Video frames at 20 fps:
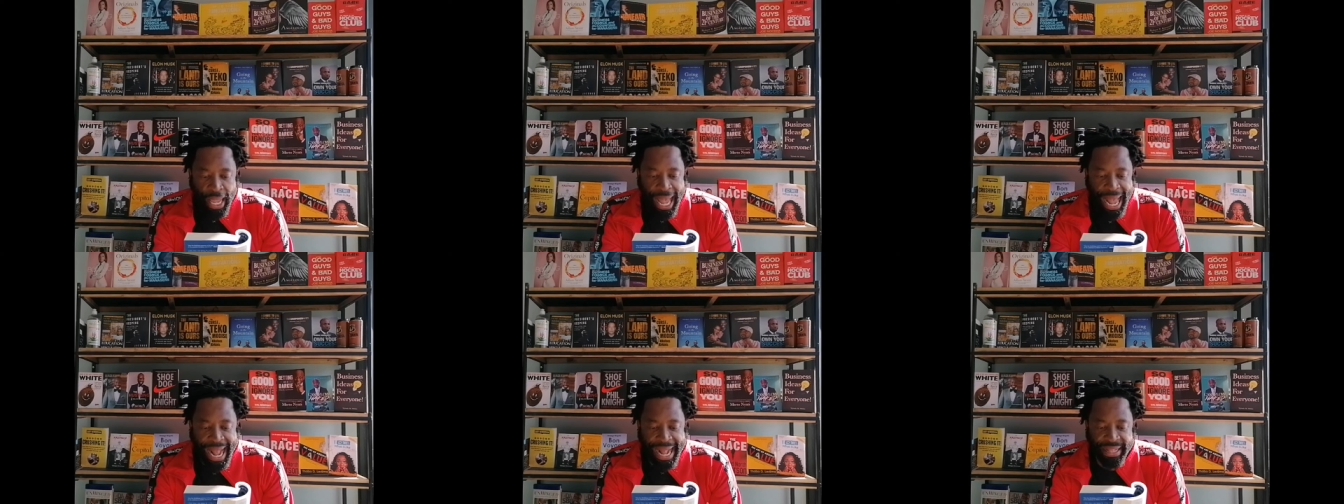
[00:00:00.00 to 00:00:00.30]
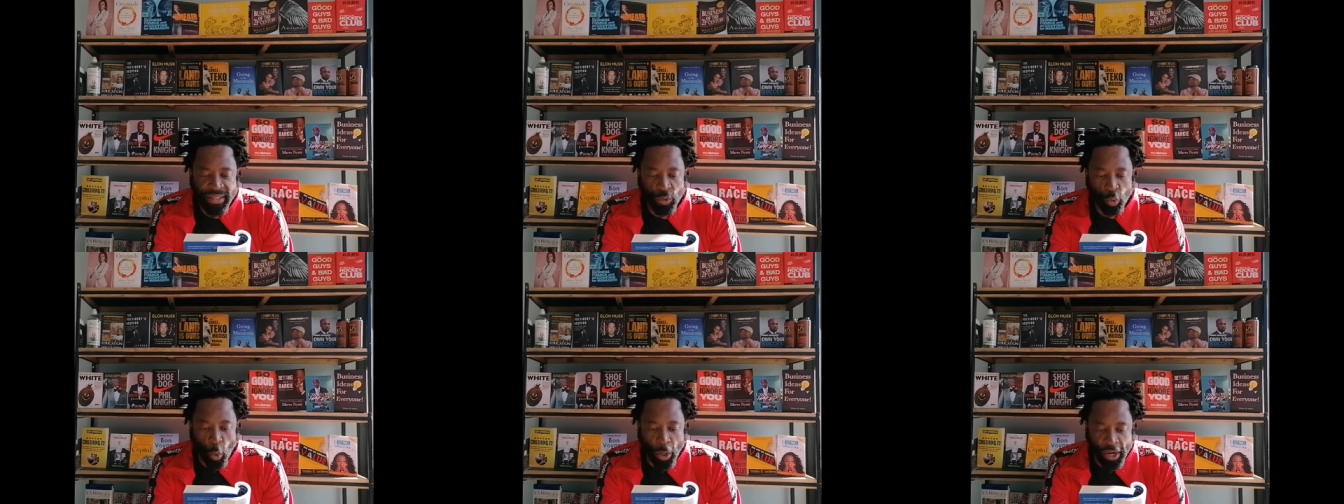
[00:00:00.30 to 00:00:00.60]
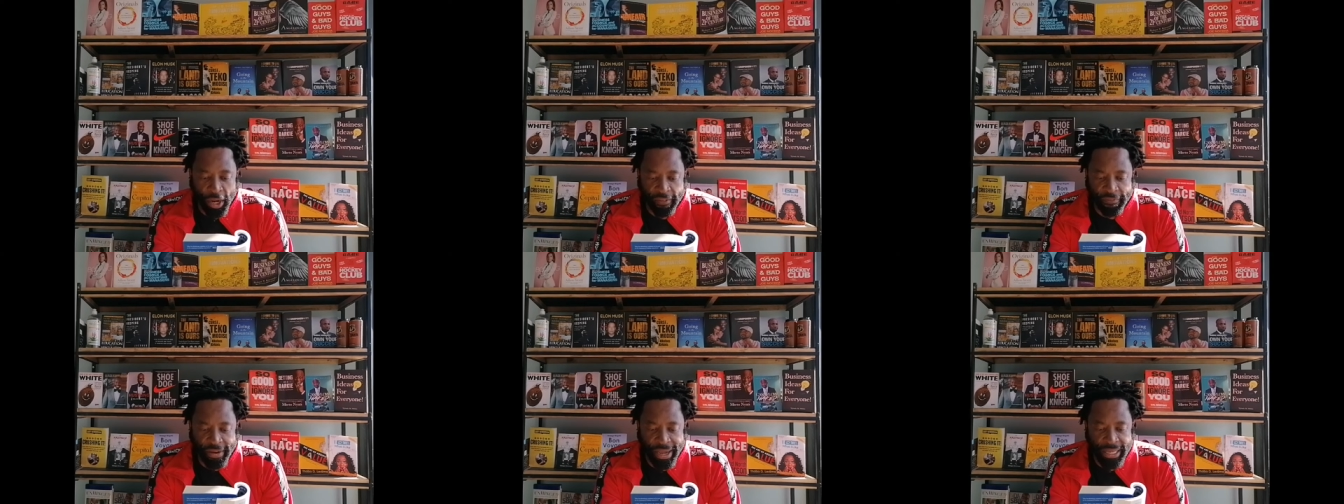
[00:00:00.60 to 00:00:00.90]
Hence,
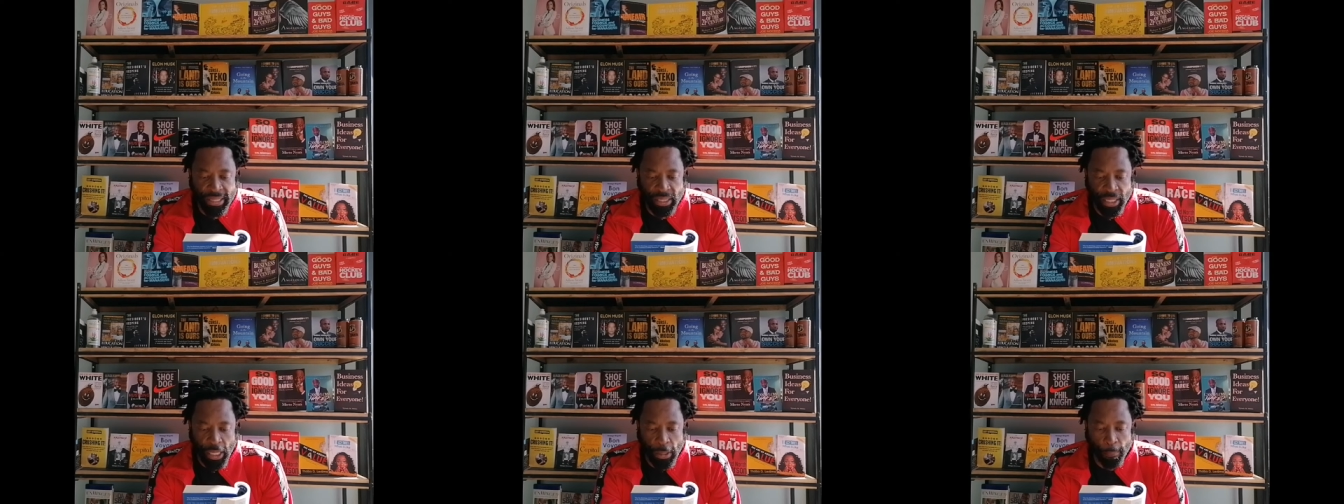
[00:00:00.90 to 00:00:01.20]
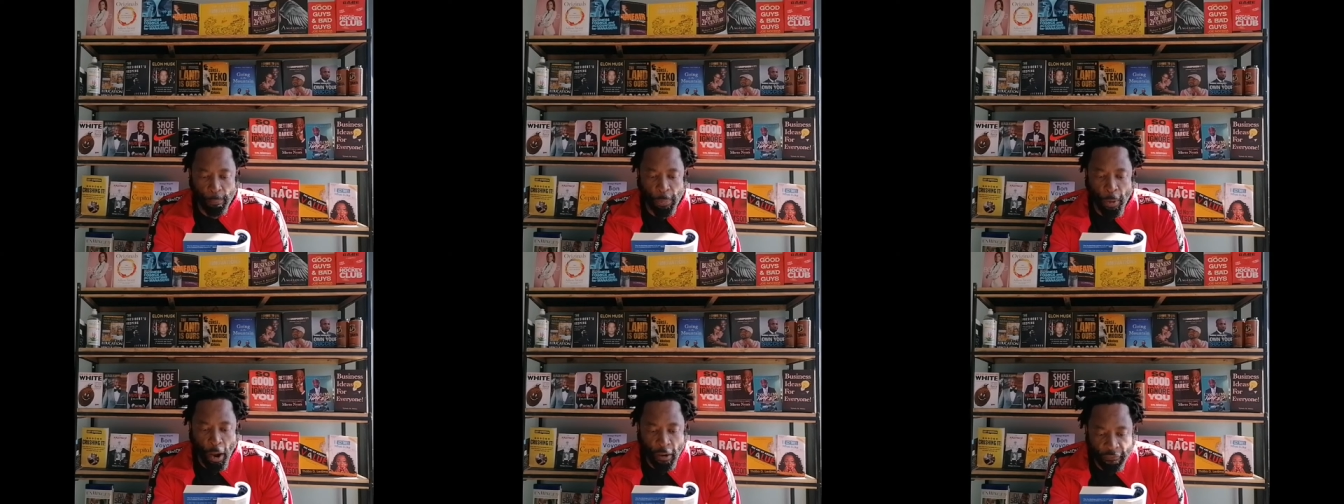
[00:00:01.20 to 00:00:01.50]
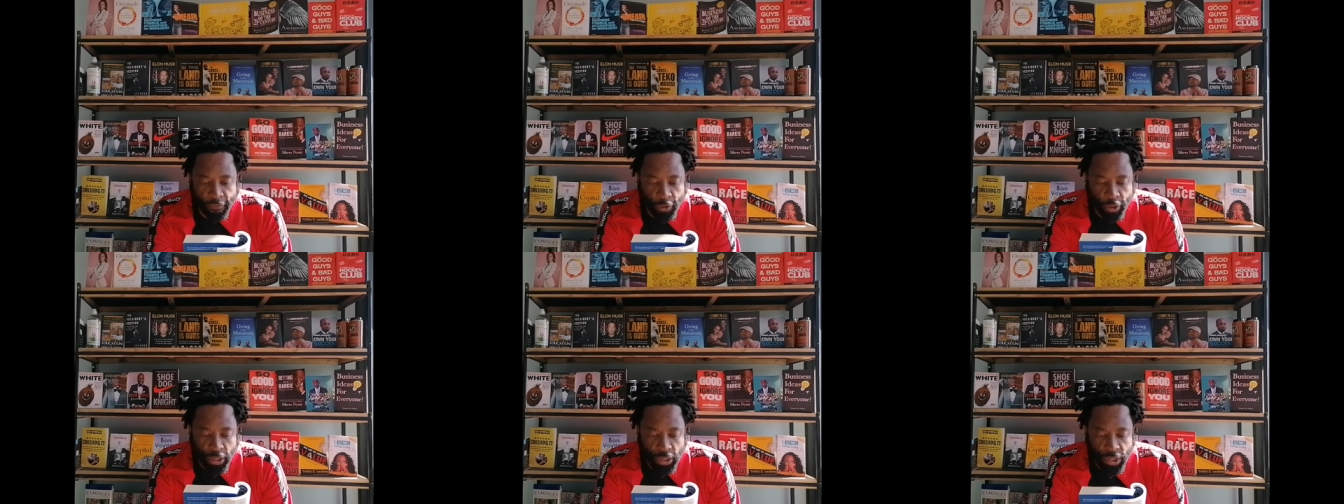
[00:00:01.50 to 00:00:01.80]
whatever is
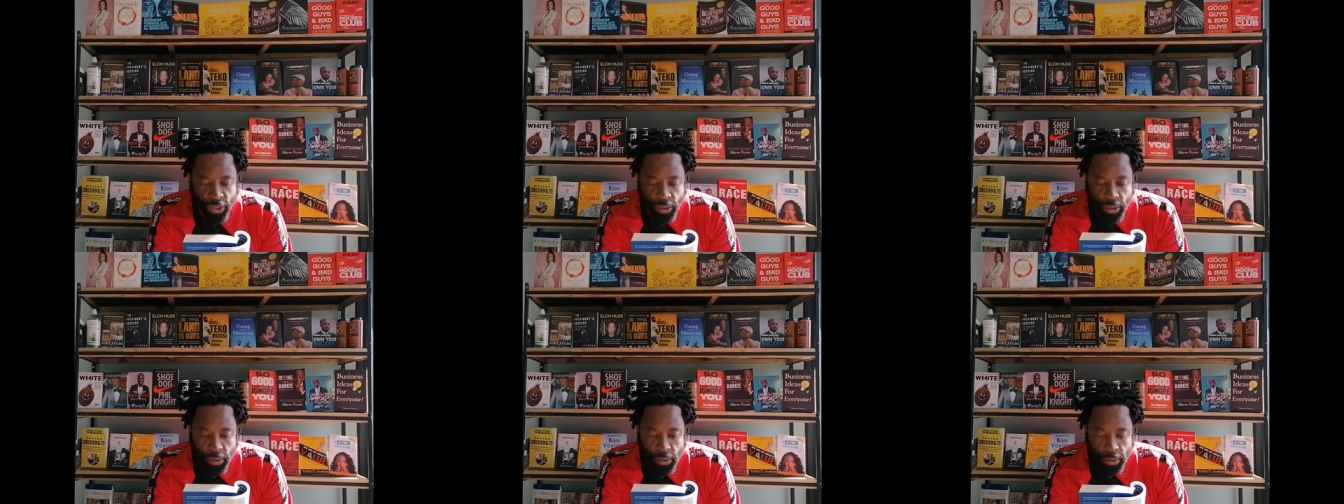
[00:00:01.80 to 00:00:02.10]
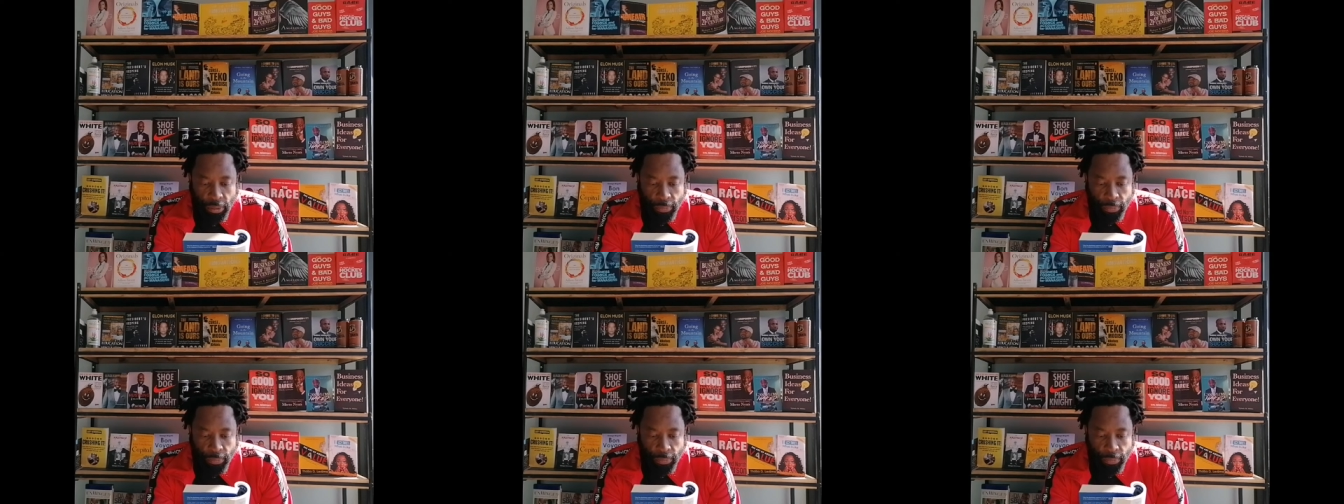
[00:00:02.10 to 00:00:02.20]
improvised